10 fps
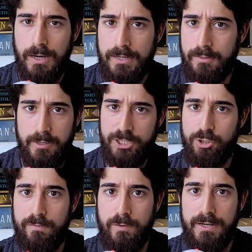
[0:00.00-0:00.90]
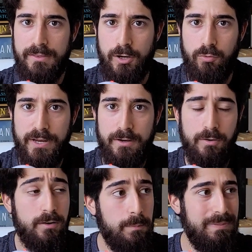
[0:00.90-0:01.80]
Another issue of running the
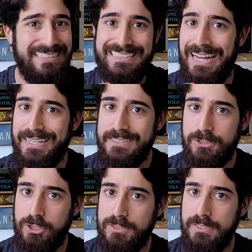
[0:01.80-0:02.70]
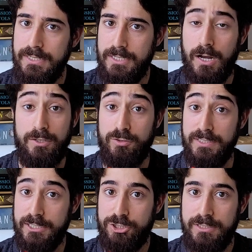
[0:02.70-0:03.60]
Kraken, besides just the
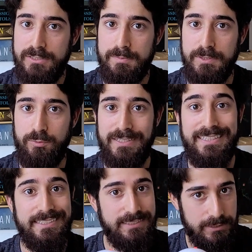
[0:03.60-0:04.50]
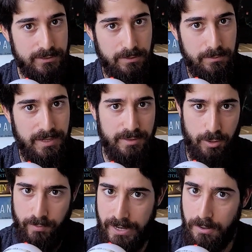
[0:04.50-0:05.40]
contradictions between the system and the
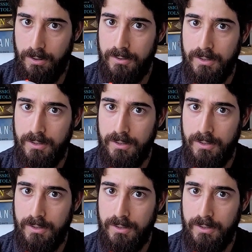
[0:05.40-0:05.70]
Kraken,